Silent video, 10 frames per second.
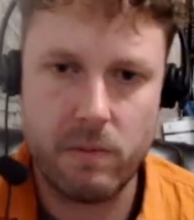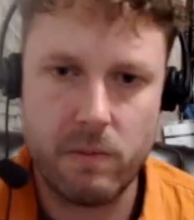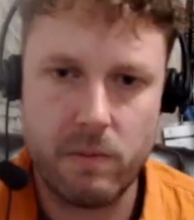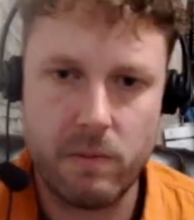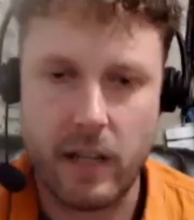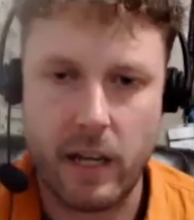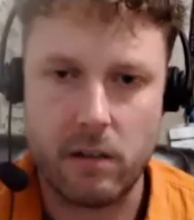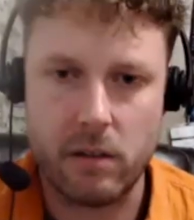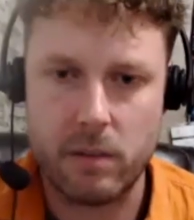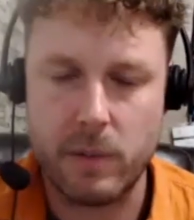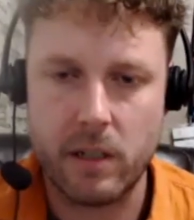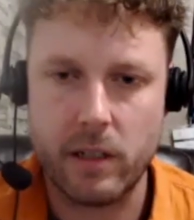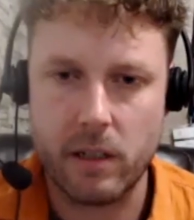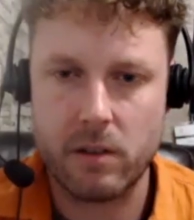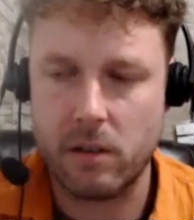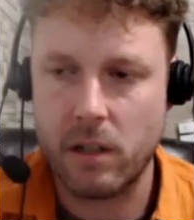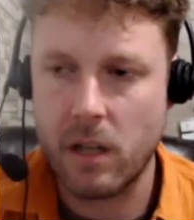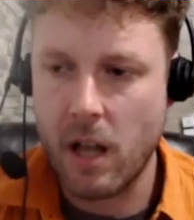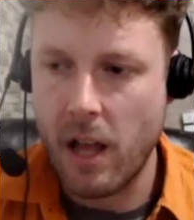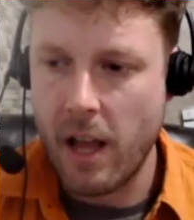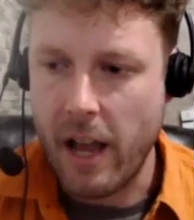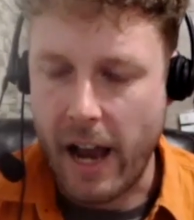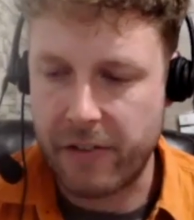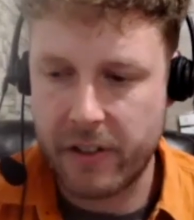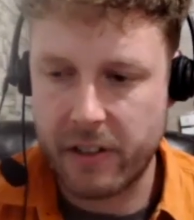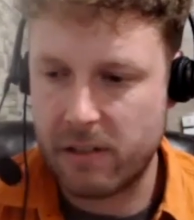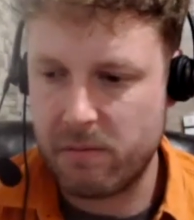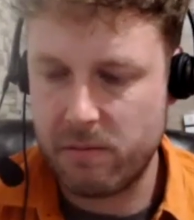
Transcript: safer to handle as material. So after,